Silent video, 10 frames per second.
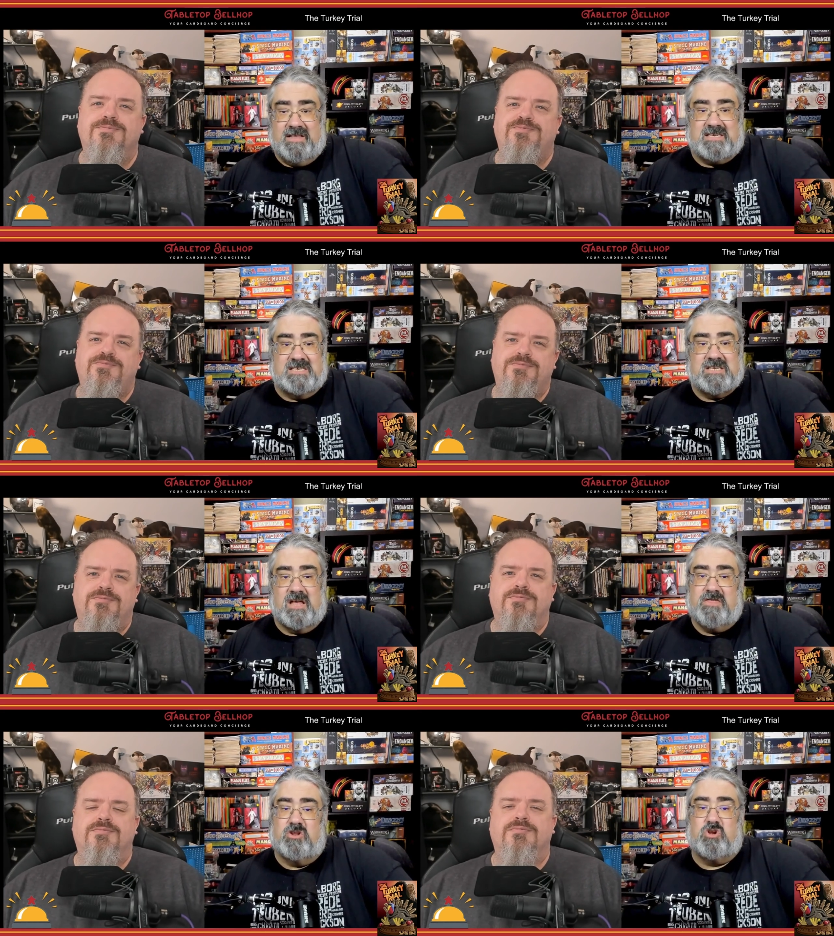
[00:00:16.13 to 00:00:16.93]
Speaker 1: This is
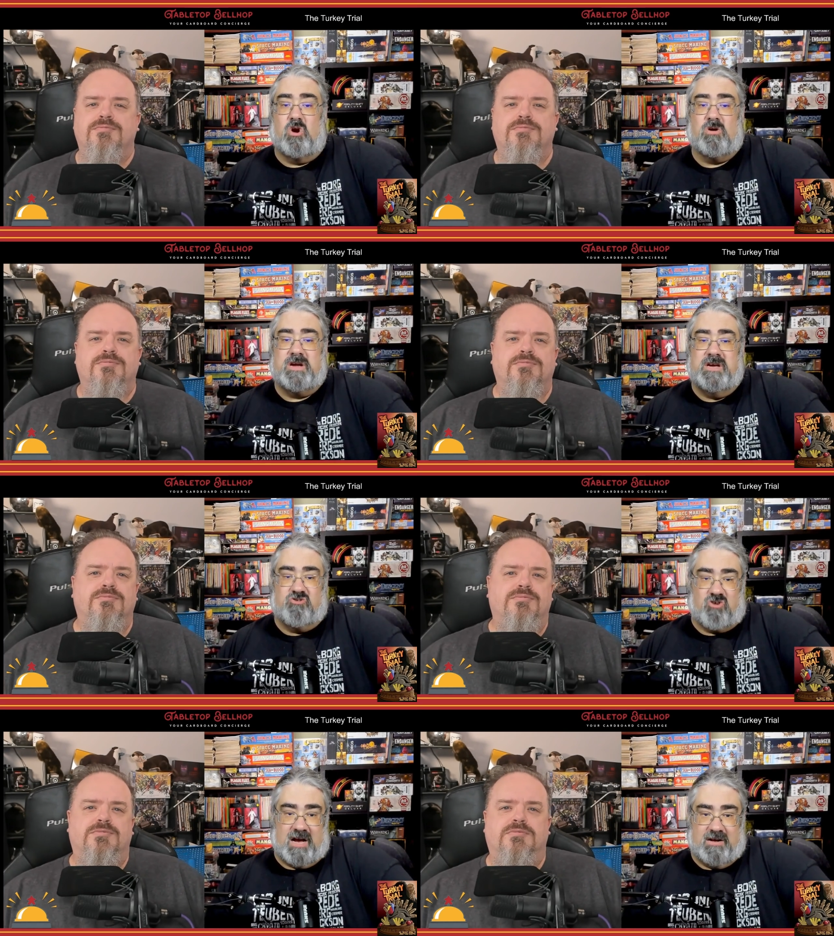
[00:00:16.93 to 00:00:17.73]
The Turkey
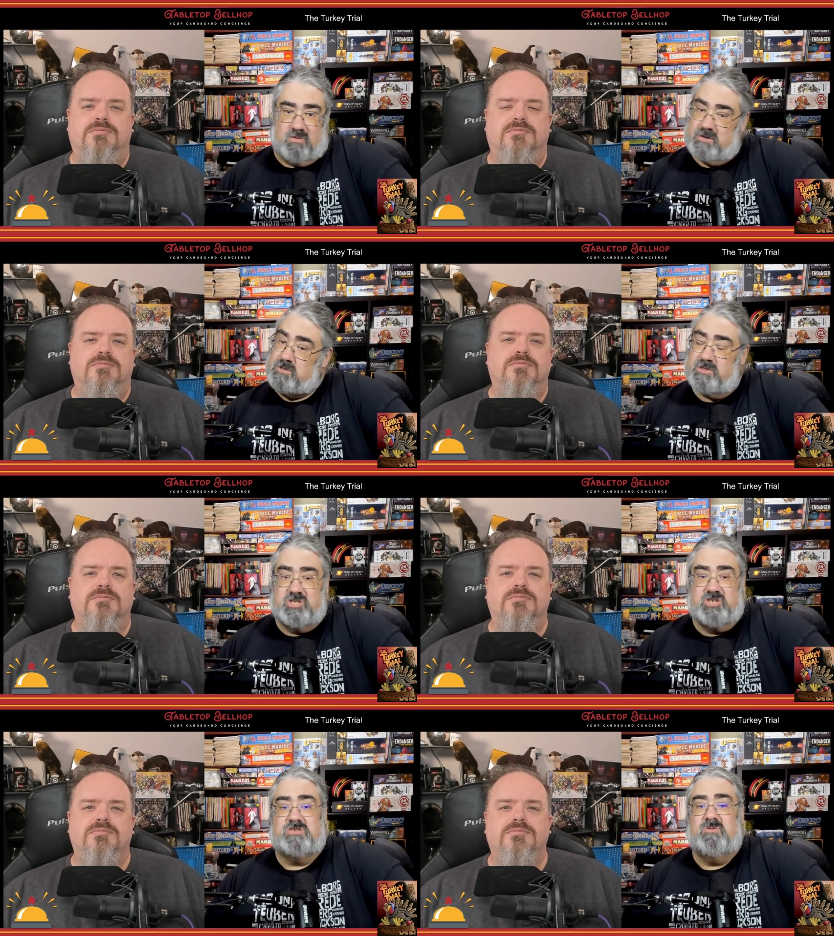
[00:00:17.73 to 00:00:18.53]
Trial, which
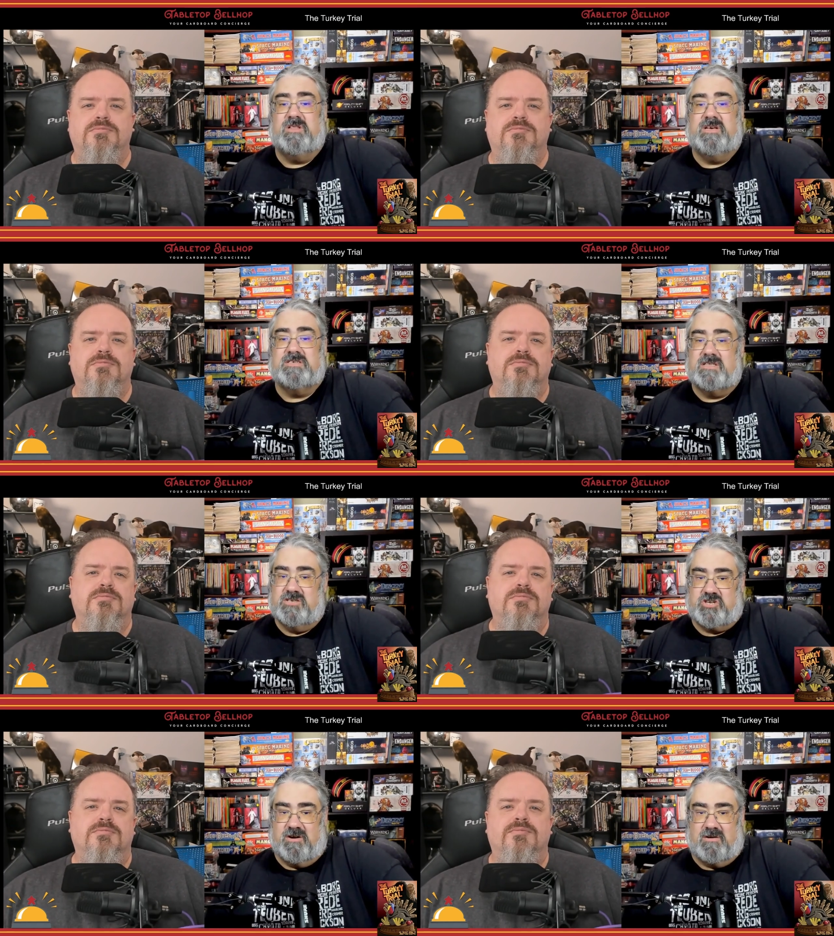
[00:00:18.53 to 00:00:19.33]
was just released
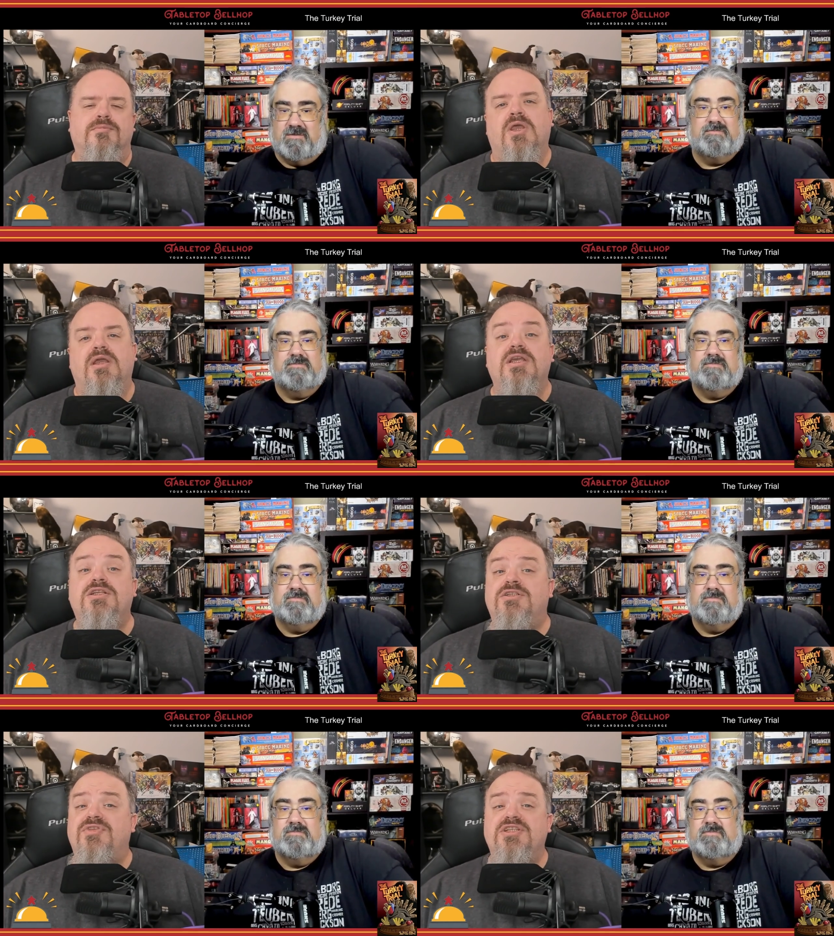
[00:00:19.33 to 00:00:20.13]
this year.
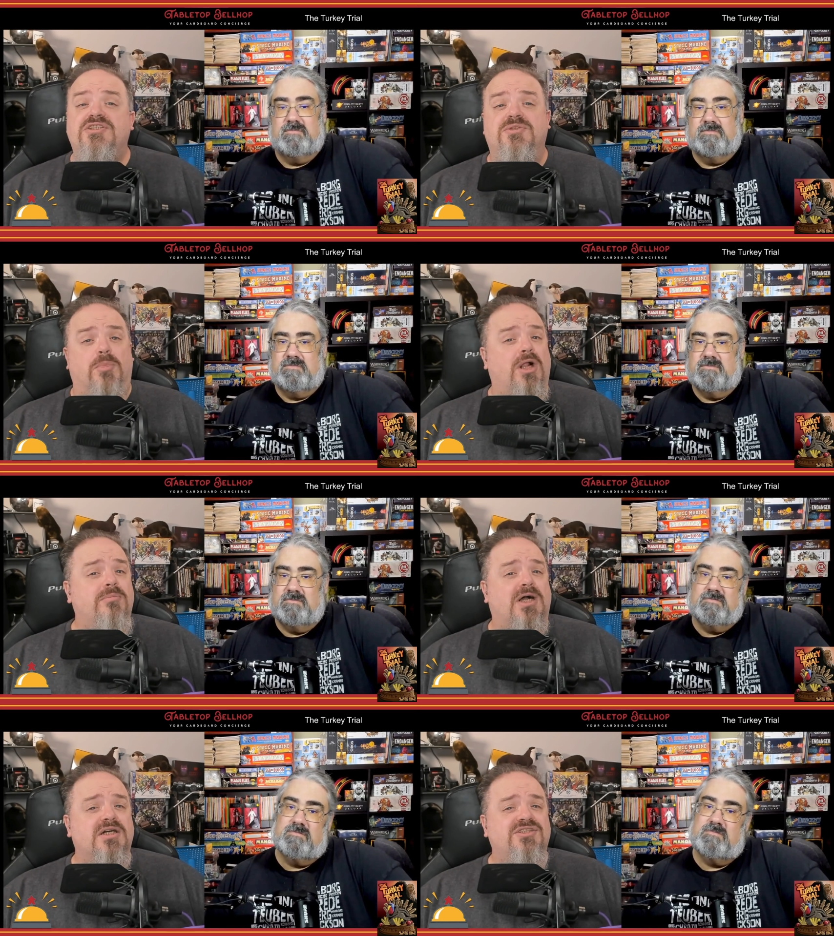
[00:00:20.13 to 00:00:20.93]
Each of
Speaker 2: these small
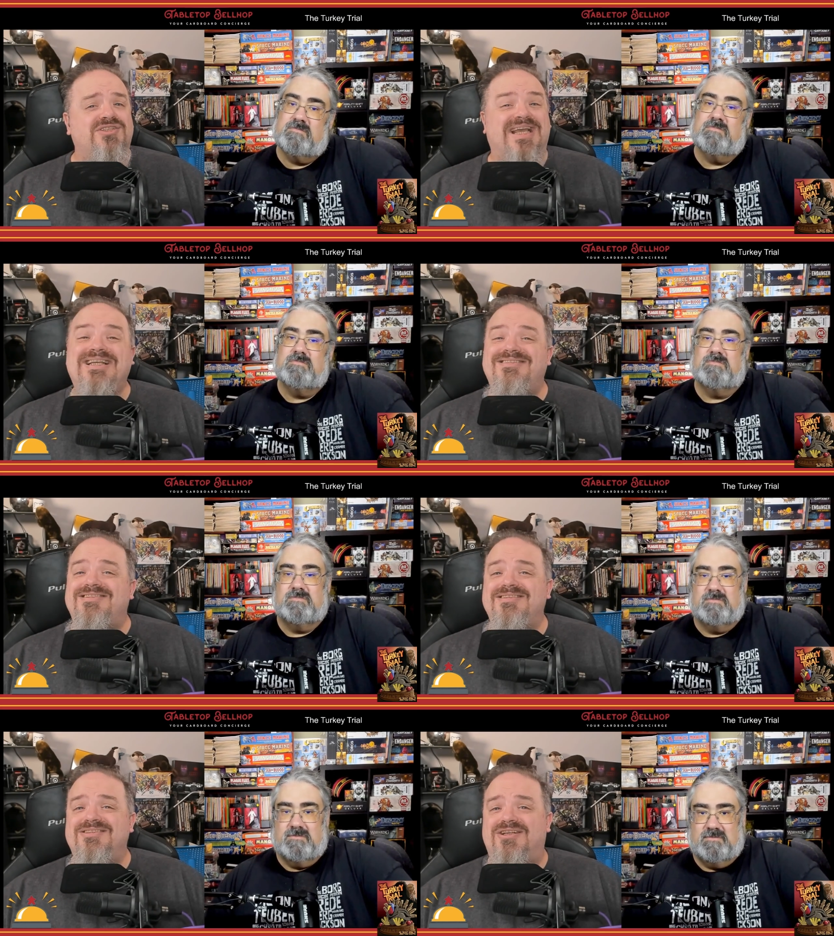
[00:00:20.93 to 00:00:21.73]
box,
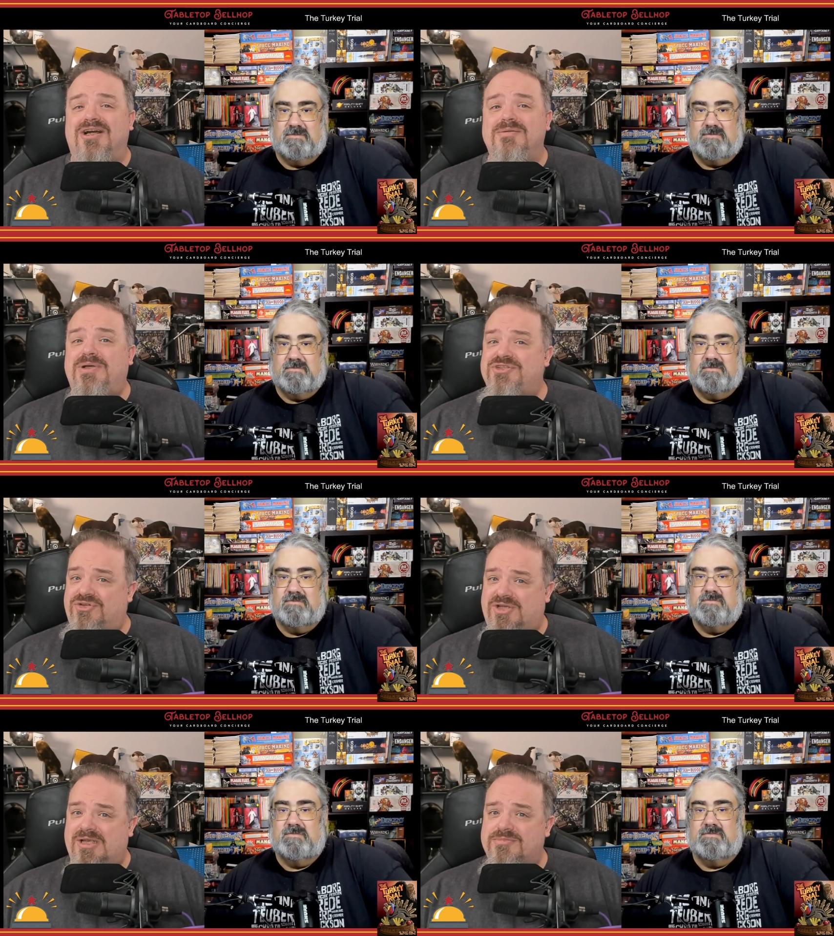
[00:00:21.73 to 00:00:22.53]
18 card puzzle
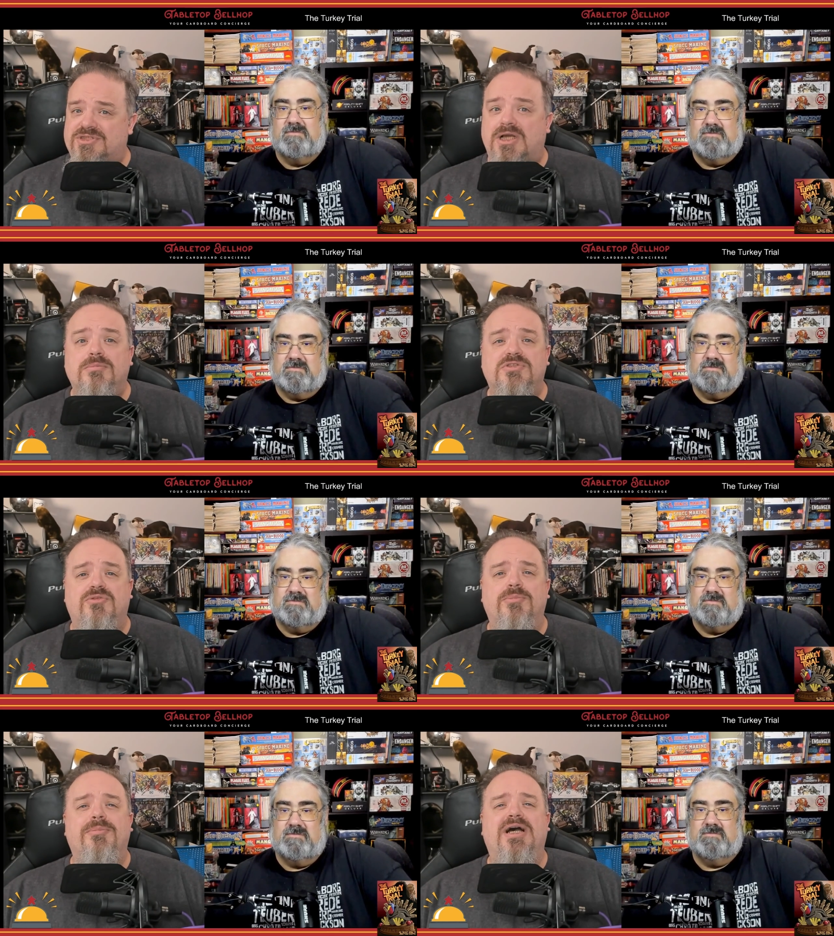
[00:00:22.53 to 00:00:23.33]
games comes
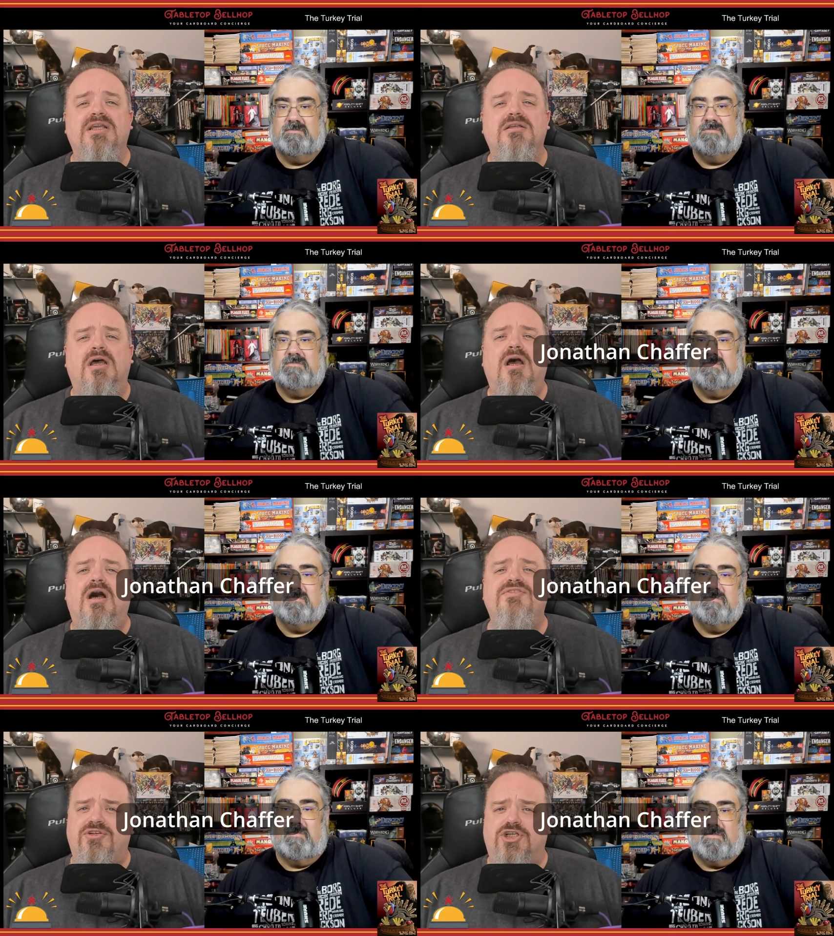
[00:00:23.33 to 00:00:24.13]
from the mind
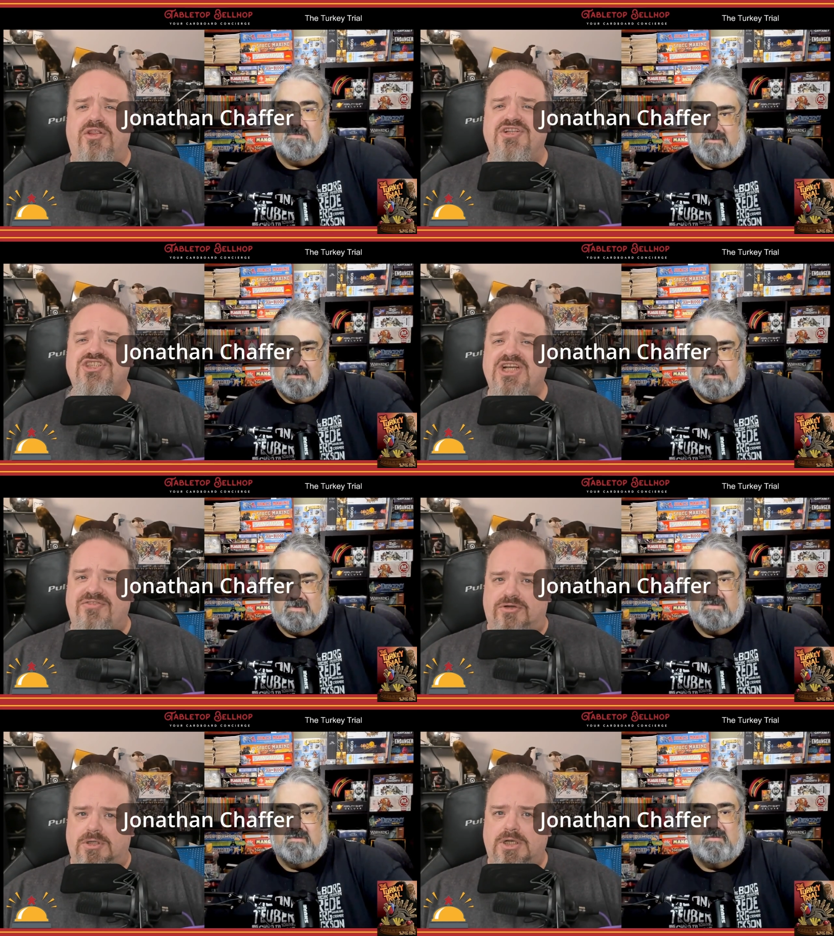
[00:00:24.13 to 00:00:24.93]
of Jonathan
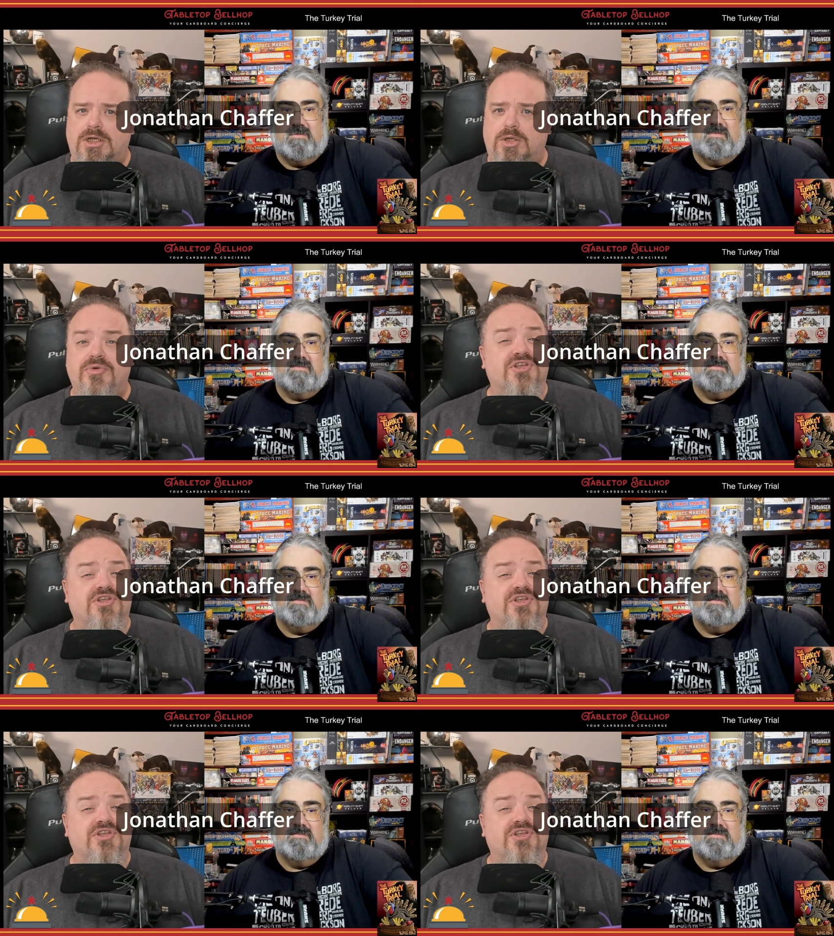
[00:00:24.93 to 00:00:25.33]
Schaefer,
Speaker 1: with